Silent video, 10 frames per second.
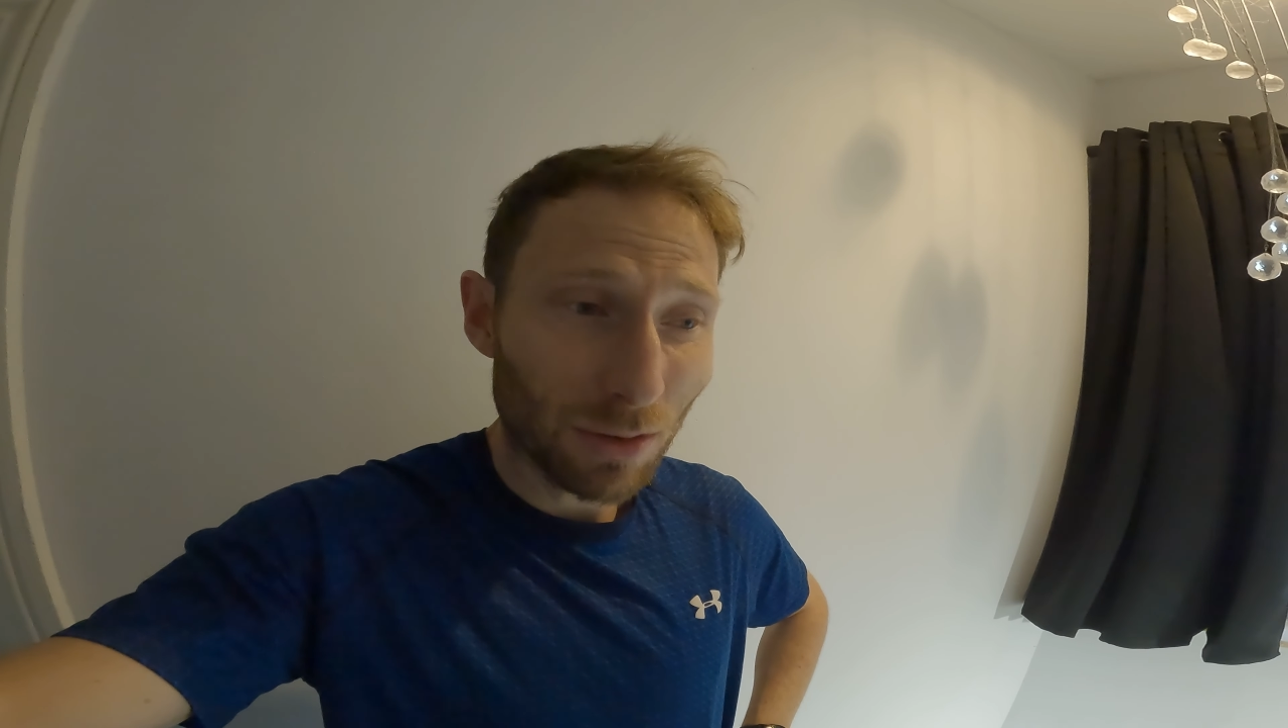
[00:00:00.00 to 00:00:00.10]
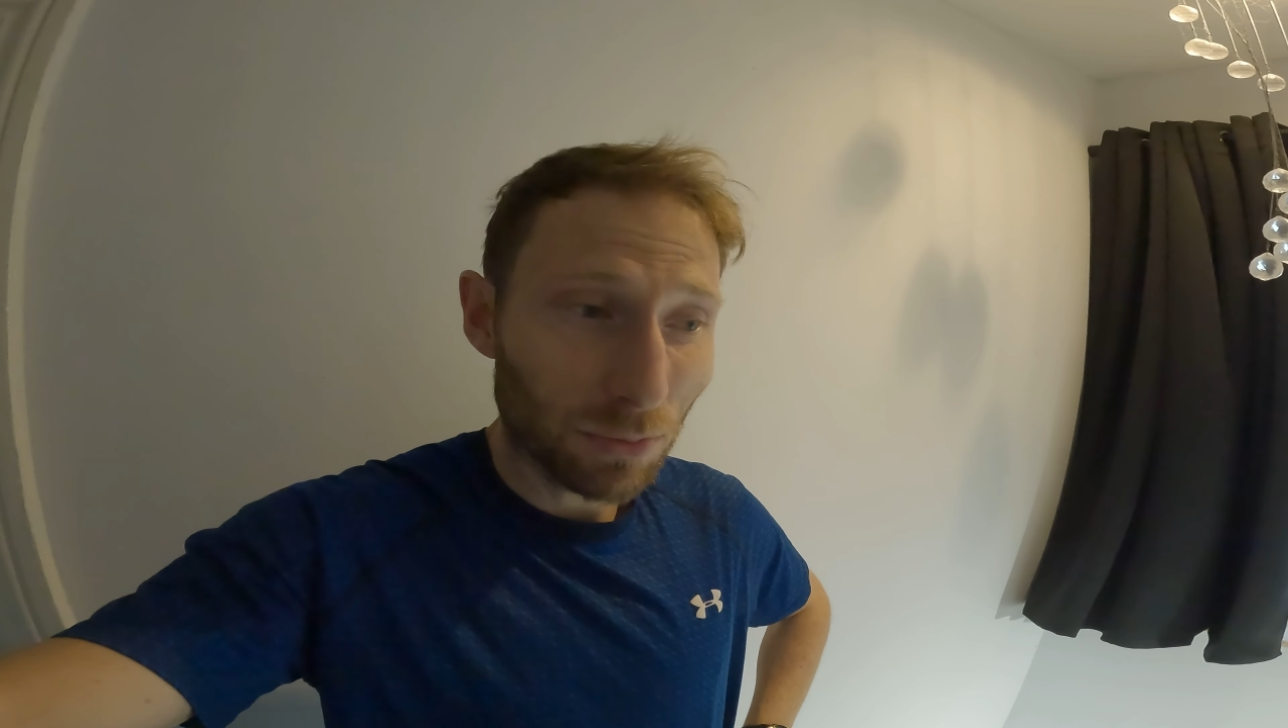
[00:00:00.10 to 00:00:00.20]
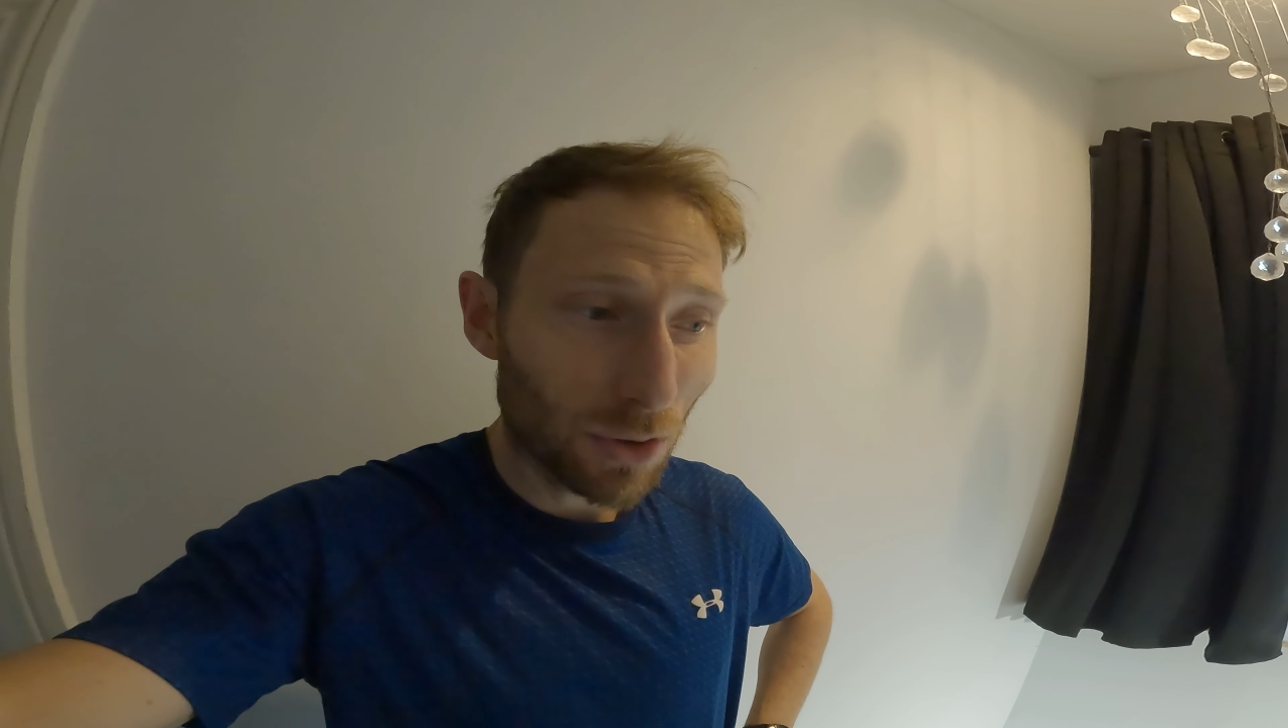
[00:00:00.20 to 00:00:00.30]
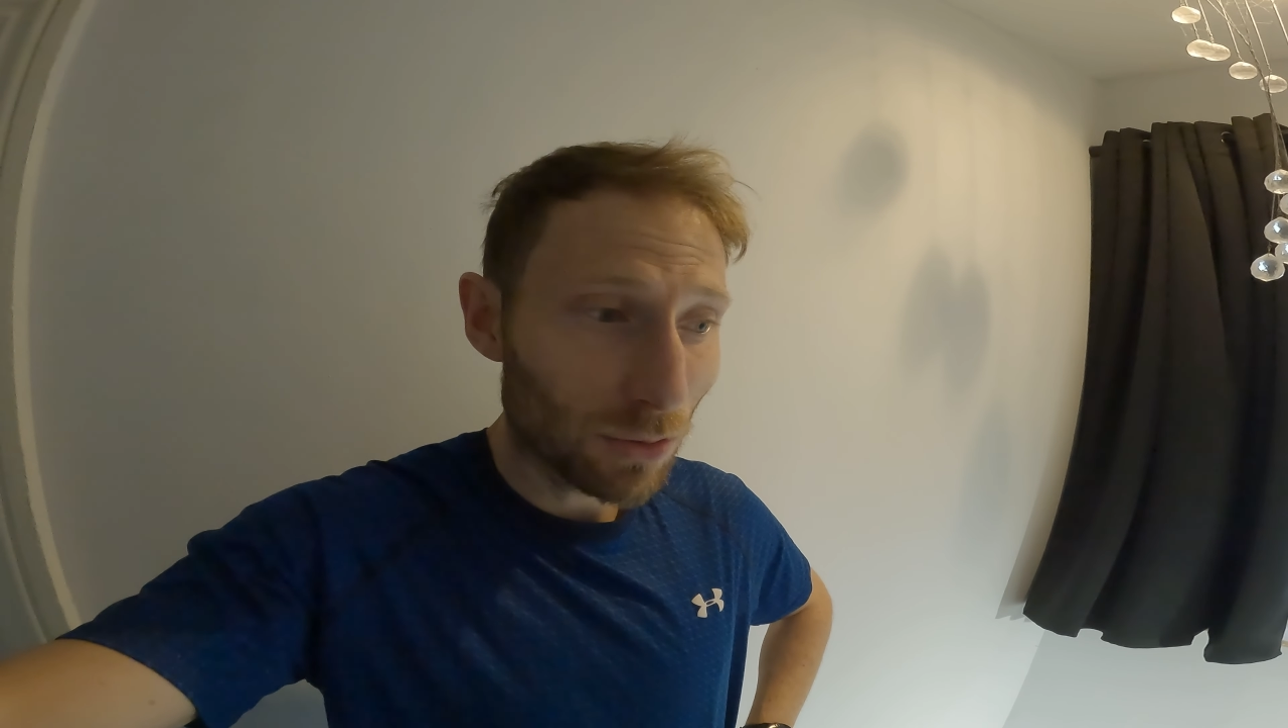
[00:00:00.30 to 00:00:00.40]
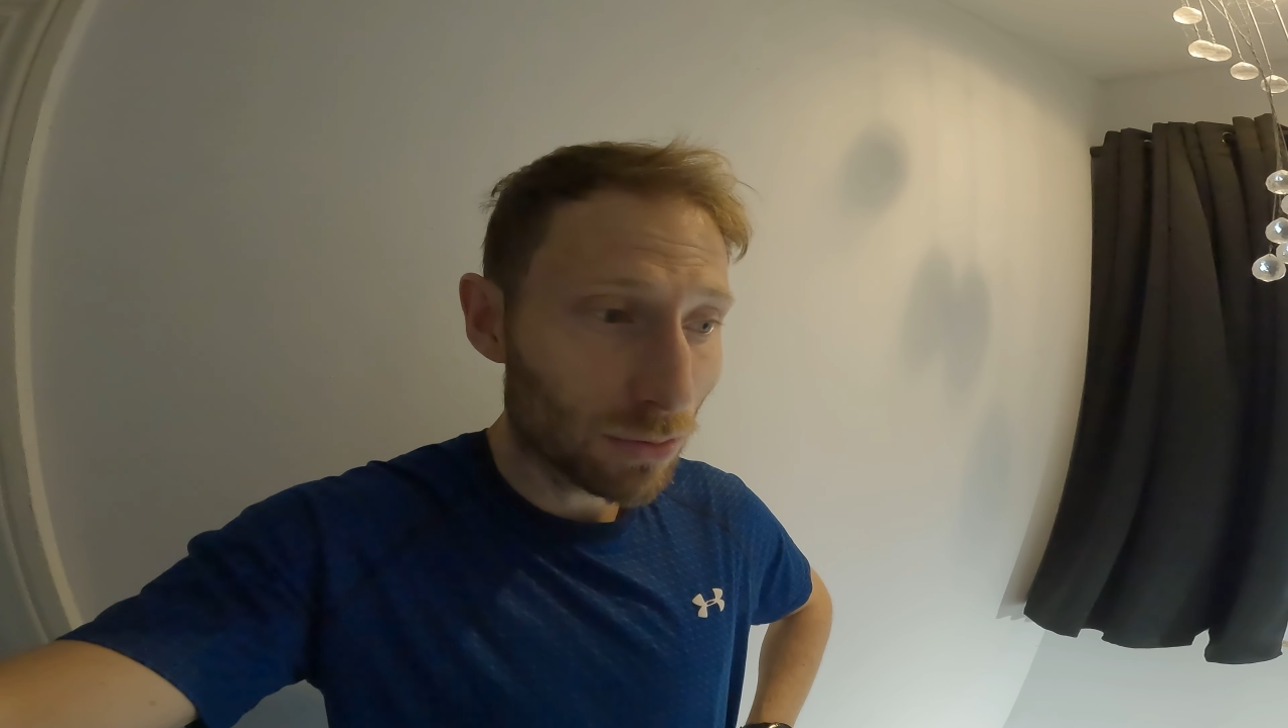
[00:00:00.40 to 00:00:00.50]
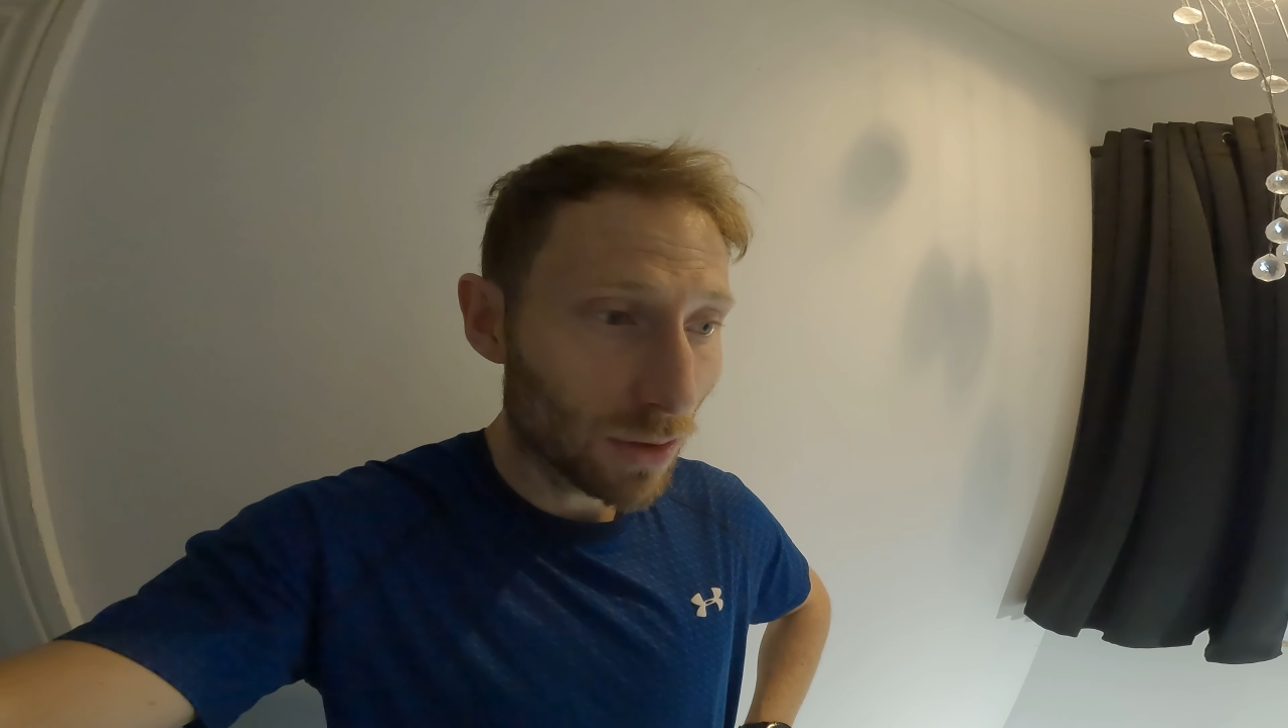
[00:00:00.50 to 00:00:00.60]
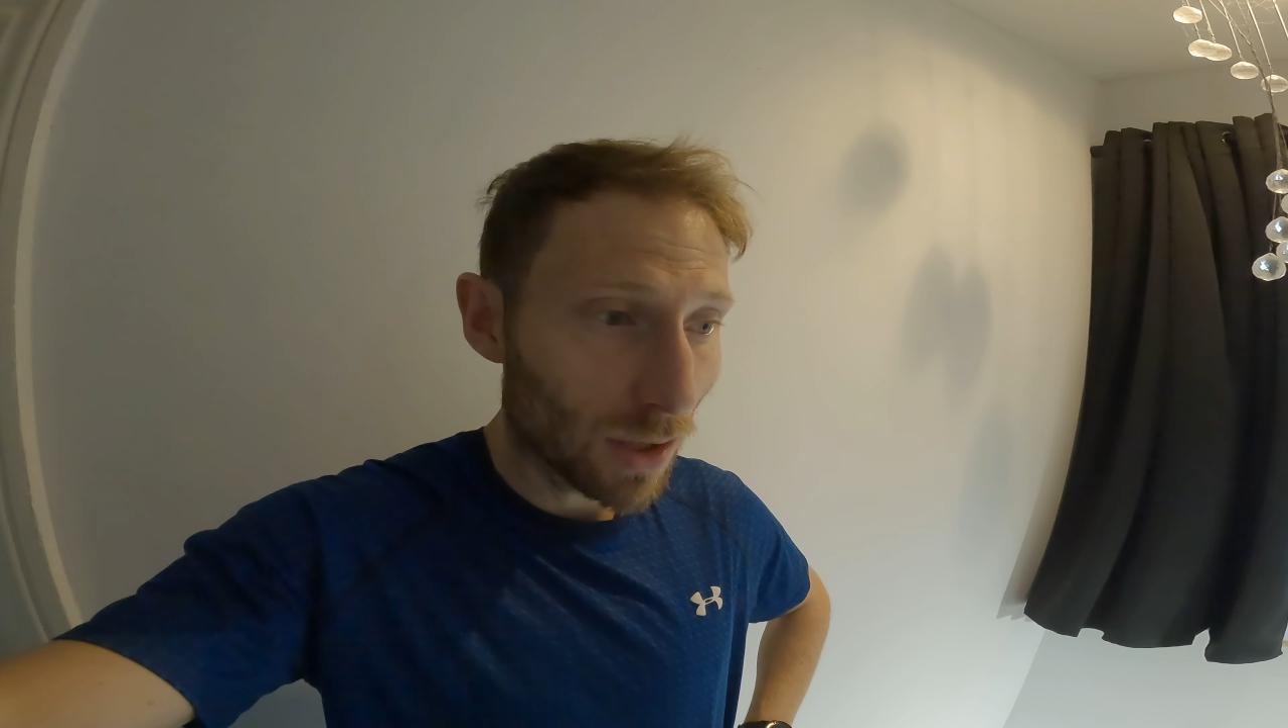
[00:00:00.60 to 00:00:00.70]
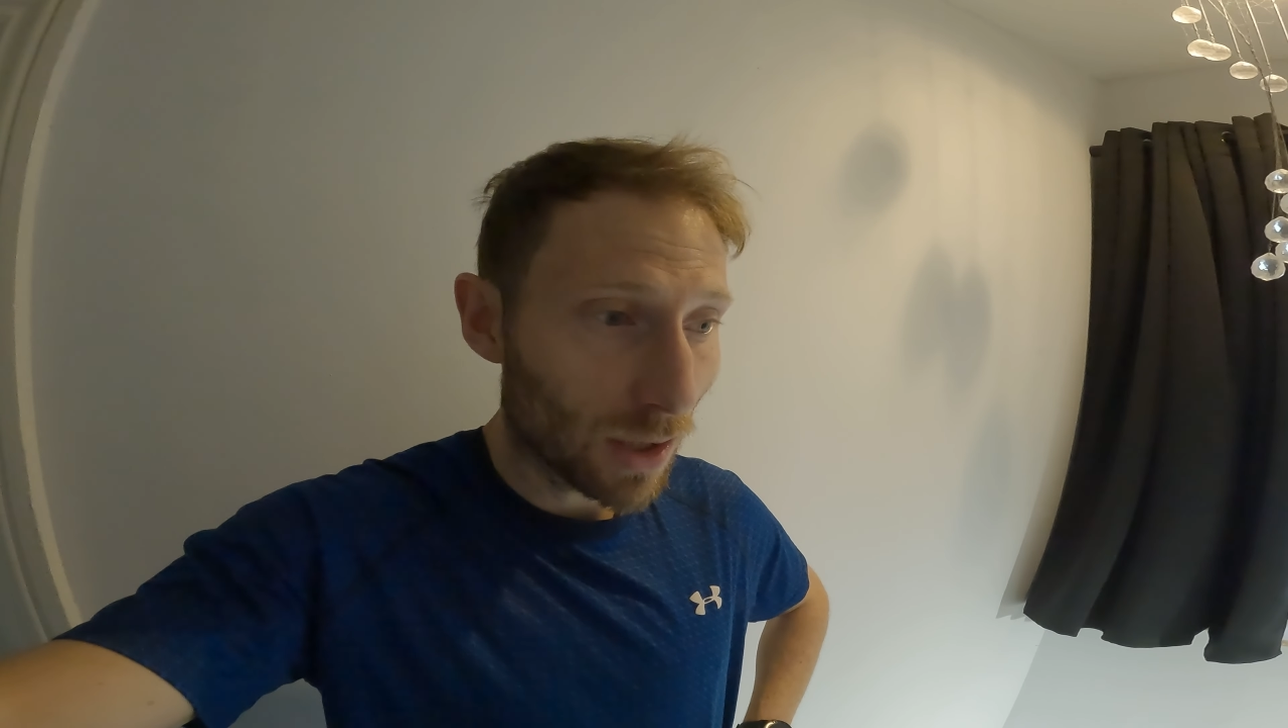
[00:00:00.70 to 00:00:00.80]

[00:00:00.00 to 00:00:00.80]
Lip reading: help you.